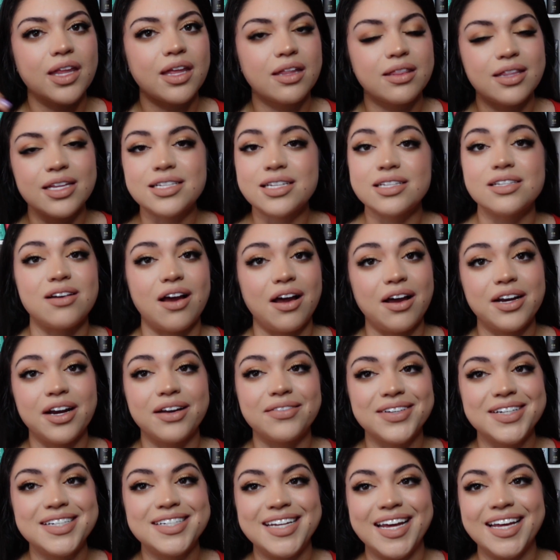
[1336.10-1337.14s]
This is not an
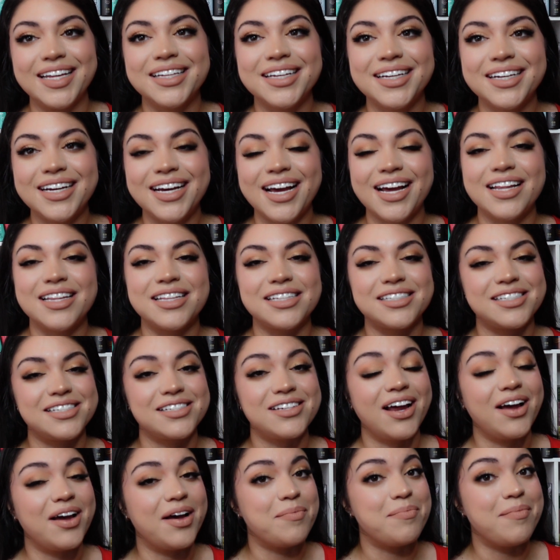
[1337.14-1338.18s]
everyday look. This is
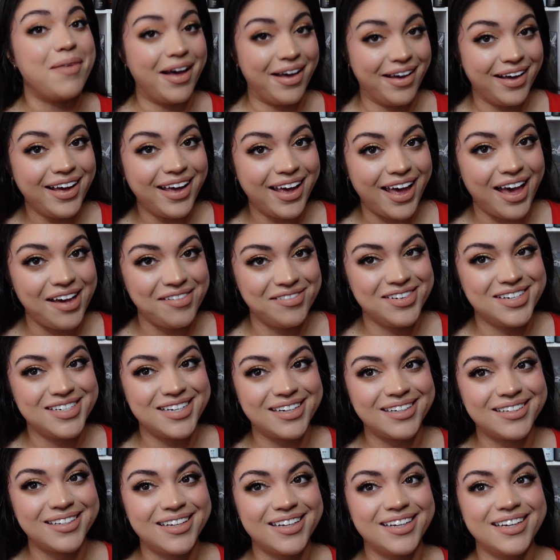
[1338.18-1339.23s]
not my
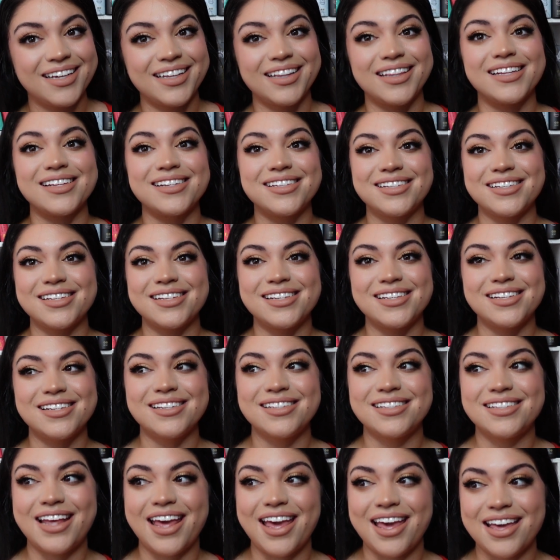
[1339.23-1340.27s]
everyday look. This
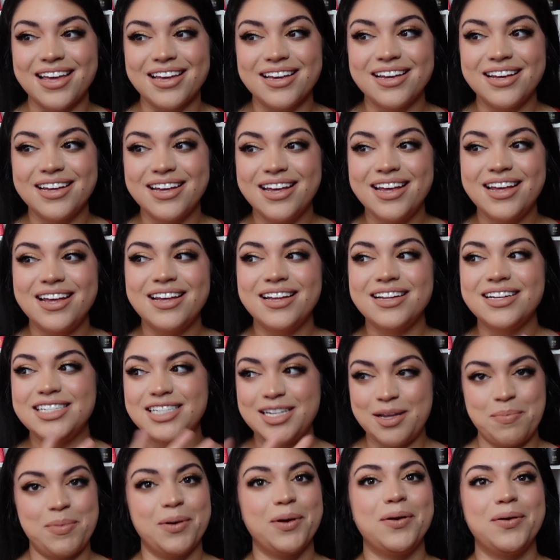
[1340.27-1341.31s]
is a
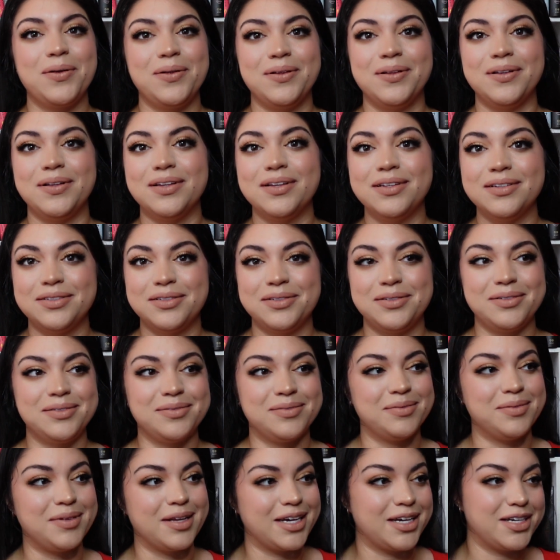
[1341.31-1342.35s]
typical
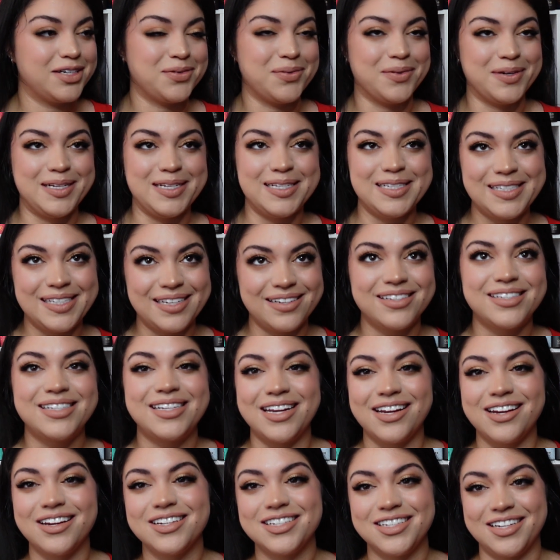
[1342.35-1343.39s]
like
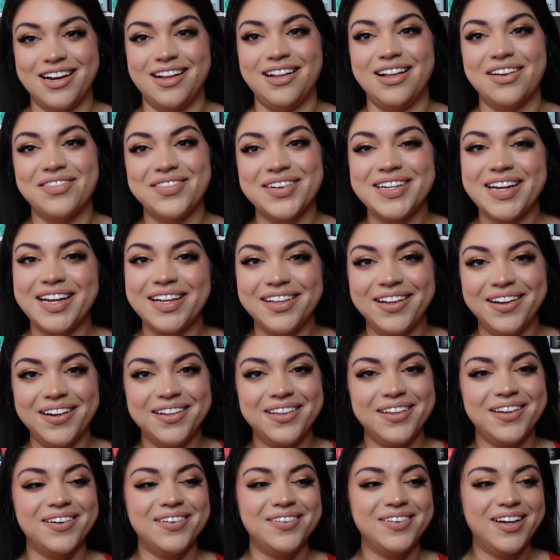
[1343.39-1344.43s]
2016 Chanel everyday look
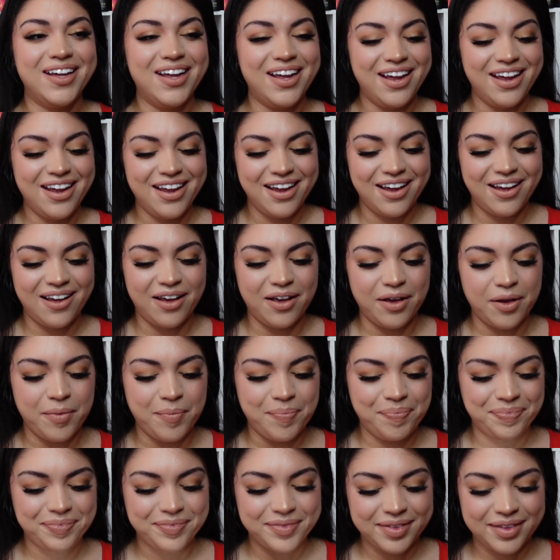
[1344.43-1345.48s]
though.
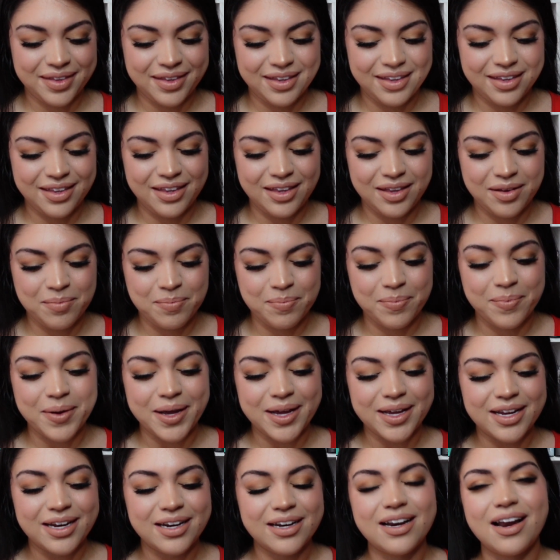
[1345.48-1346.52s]

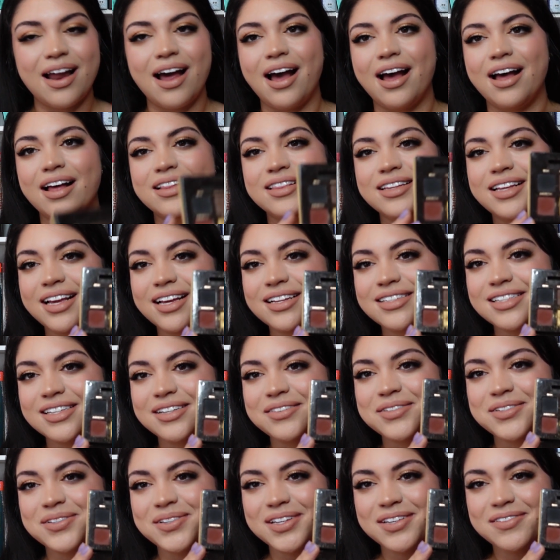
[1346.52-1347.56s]
But yes, it
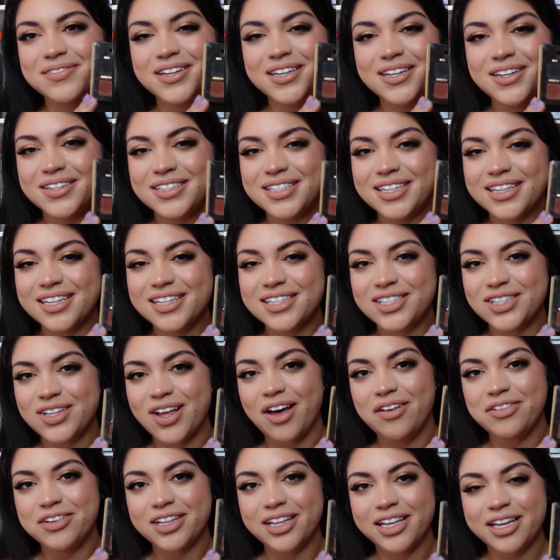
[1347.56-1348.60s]
was really fun using the
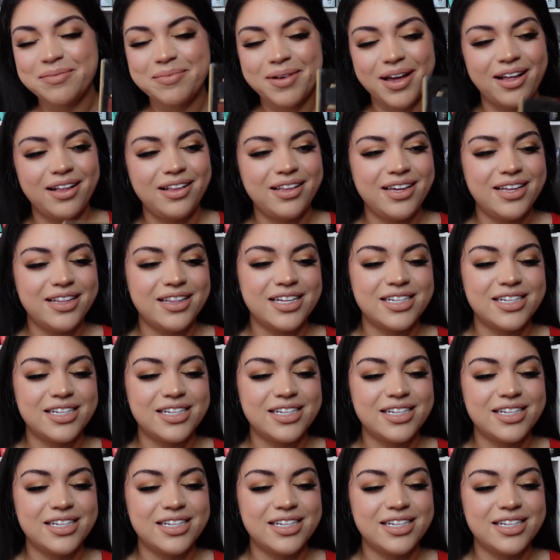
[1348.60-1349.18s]
Soft Glam palette.